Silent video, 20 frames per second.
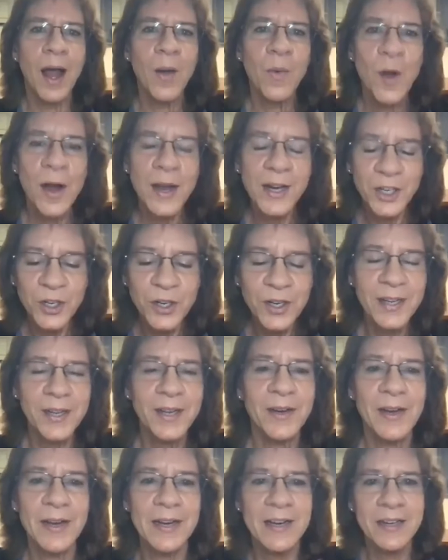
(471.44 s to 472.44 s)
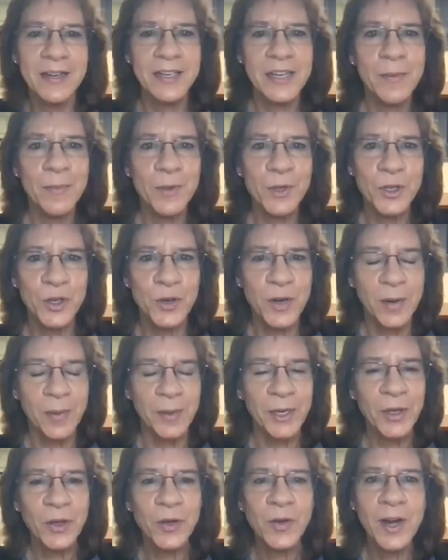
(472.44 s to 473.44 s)
I want you to demonstrate, I
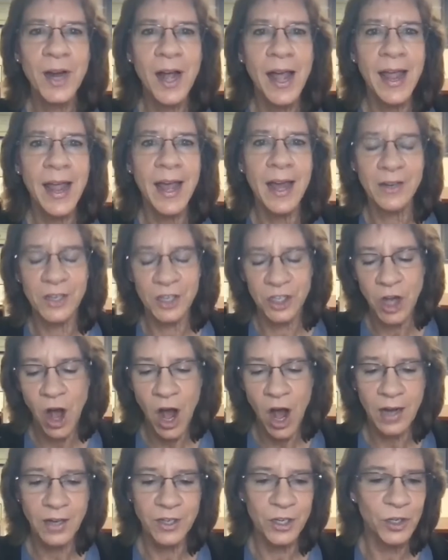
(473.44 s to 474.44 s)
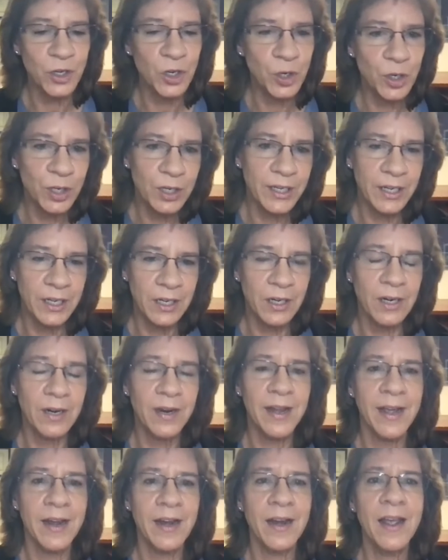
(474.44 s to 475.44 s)
mean, you and I had talked earlier,
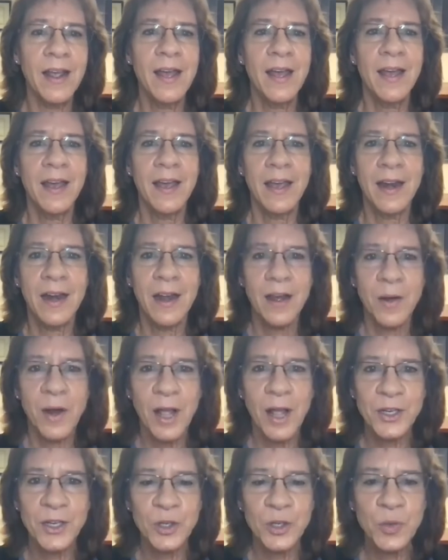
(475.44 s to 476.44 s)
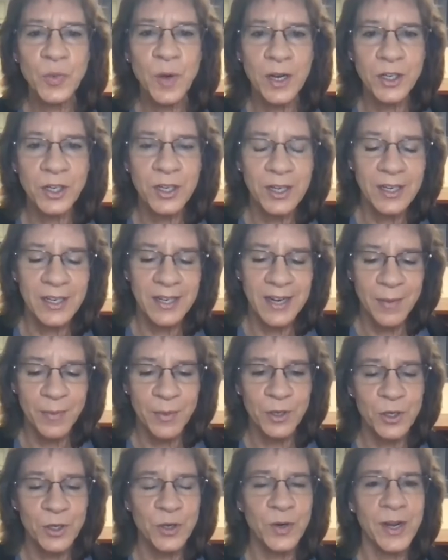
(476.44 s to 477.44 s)
and, and I, I do want you to
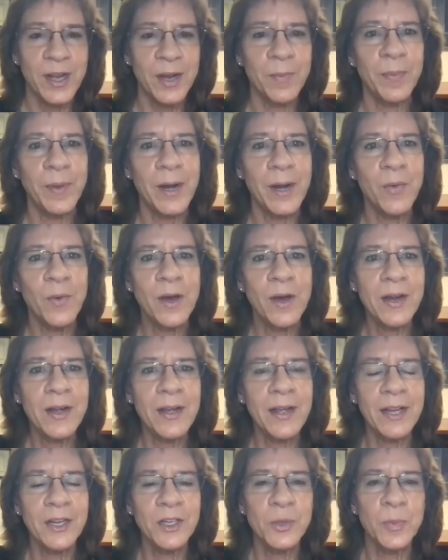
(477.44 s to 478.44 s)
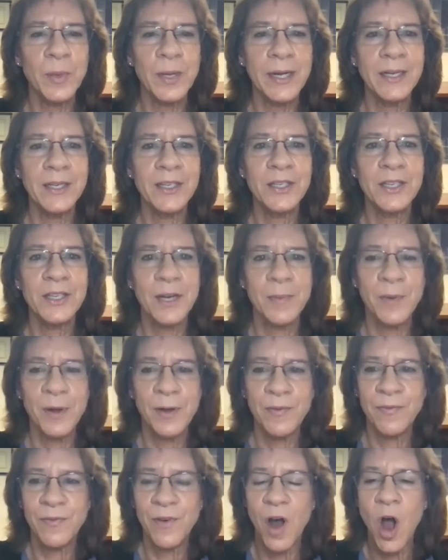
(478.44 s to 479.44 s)
demonstrate, but I want to explain some
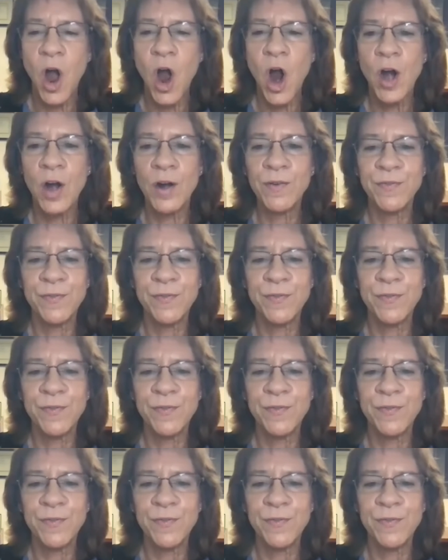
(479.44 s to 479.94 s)
of our